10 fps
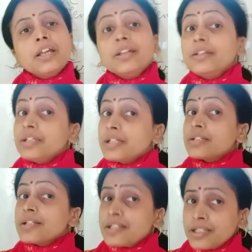Near
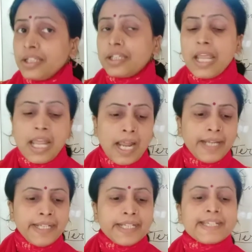the sea, and
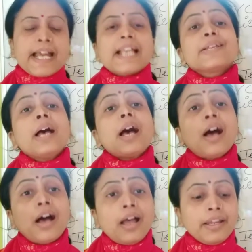it has a
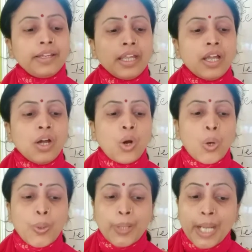high
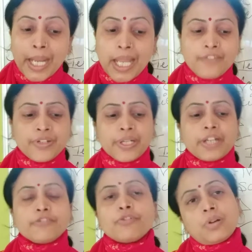or heavy
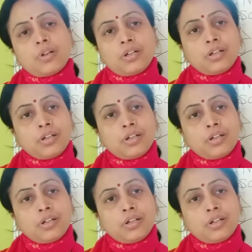rainfall.